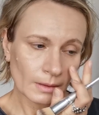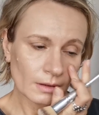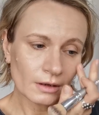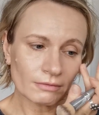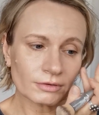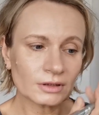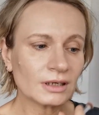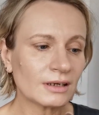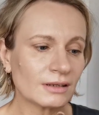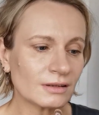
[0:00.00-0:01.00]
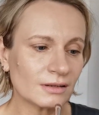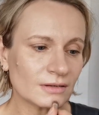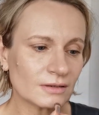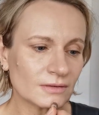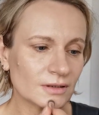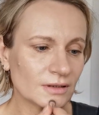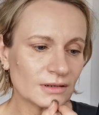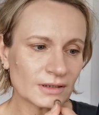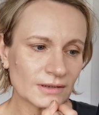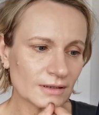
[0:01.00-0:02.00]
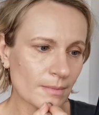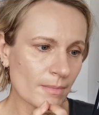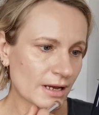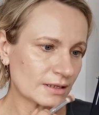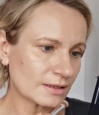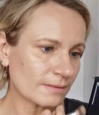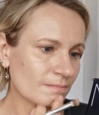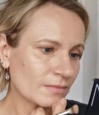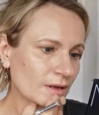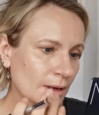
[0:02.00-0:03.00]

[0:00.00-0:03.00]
Yeah, for that this concealer is amazing,